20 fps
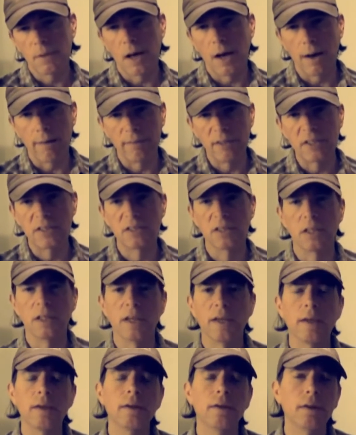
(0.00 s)

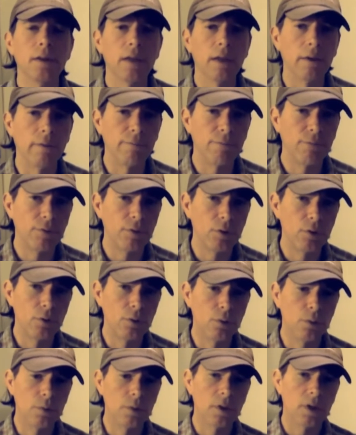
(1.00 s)
Obviously, if
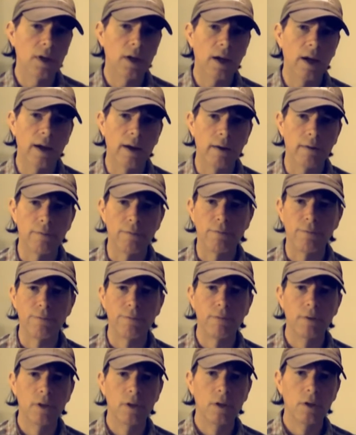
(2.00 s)
you
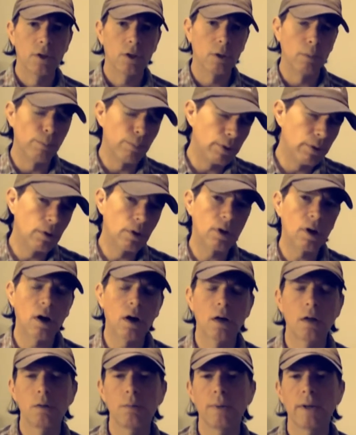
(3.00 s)
have computer
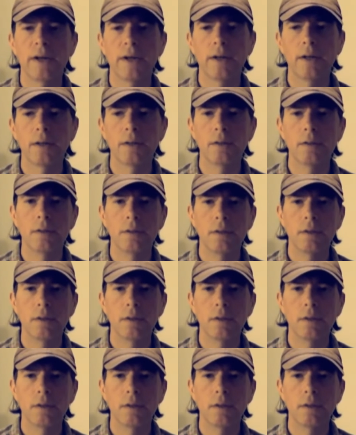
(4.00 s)
hardware,